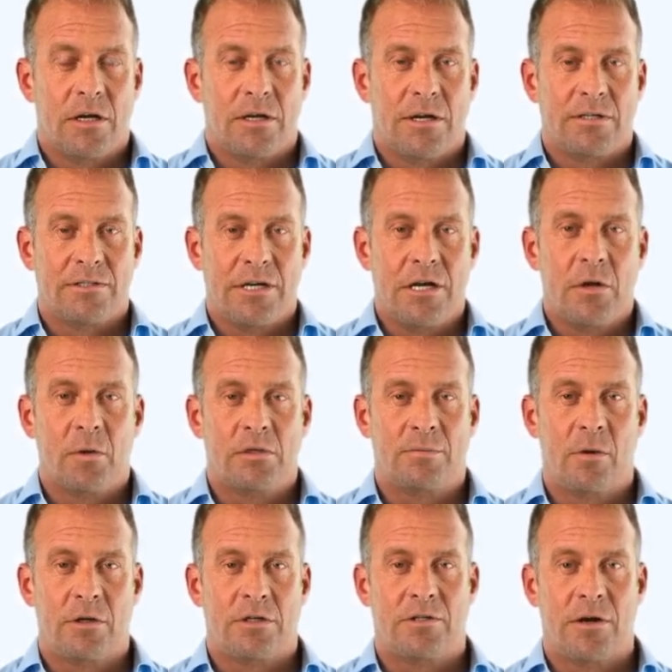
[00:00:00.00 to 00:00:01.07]
Continuous
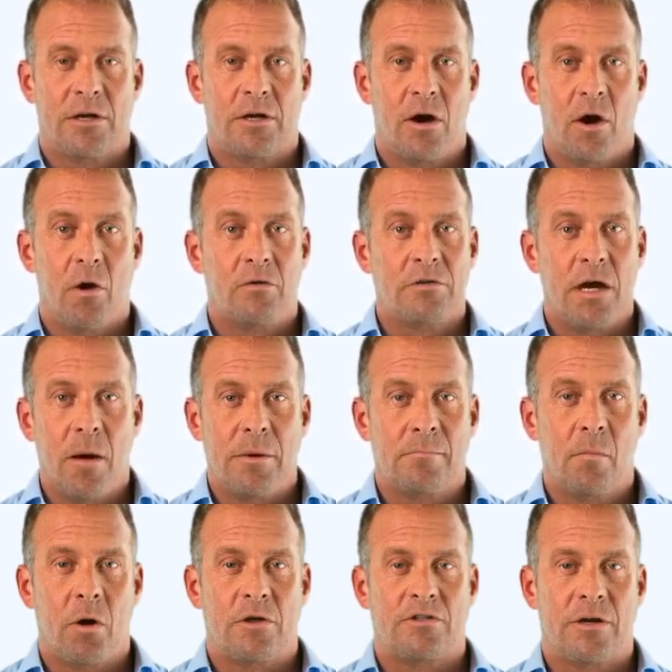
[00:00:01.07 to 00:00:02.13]
monitoring, ongoing
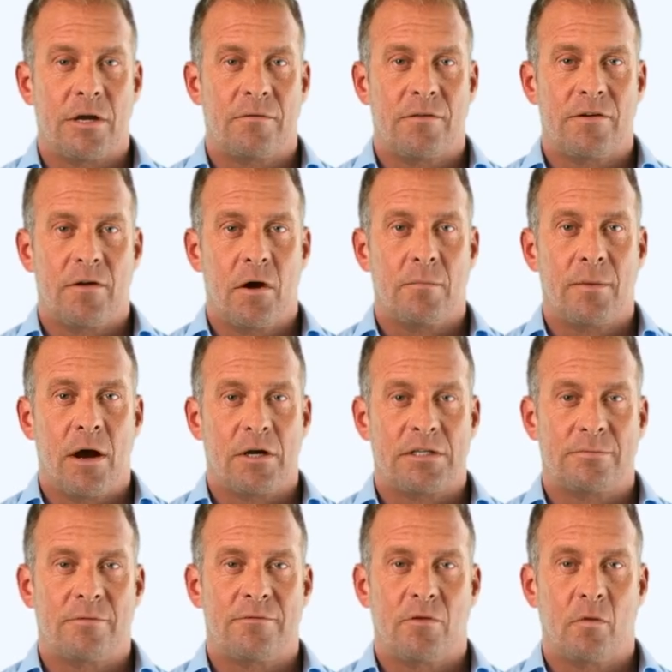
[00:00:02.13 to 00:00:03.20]
monitoring of third-party
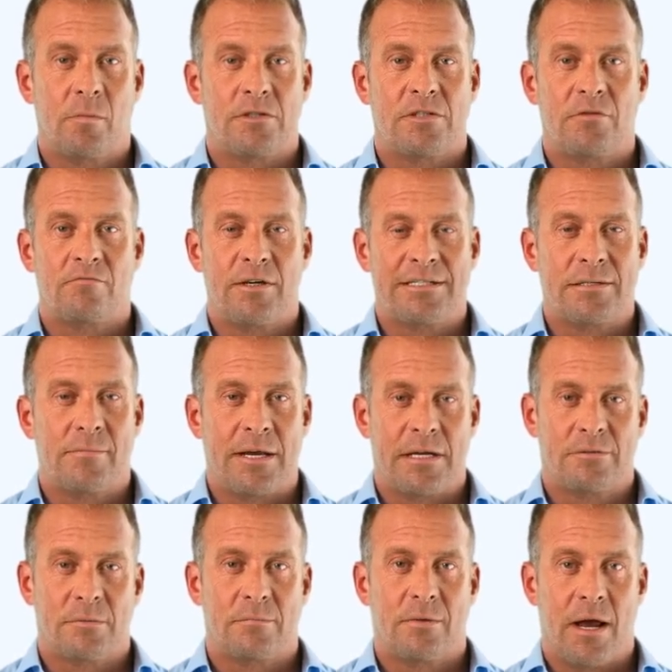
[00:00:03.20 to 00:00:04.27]
performance and risk
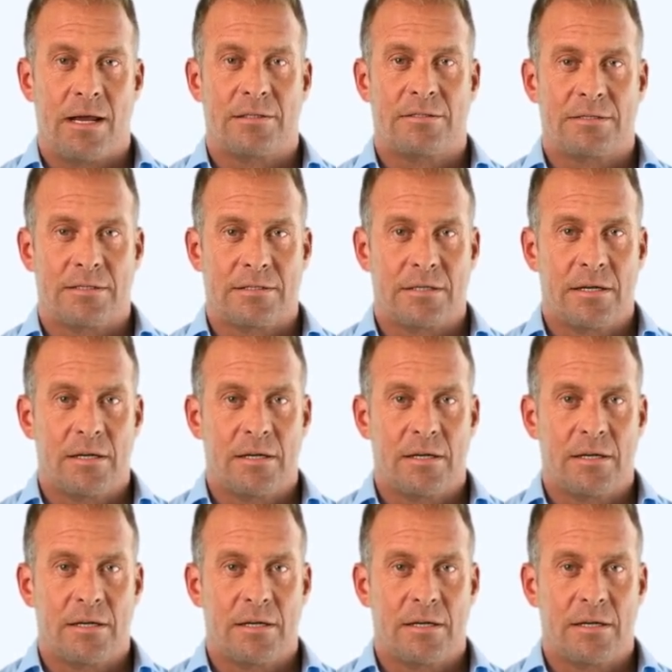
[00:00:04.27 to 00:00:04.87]
management practices.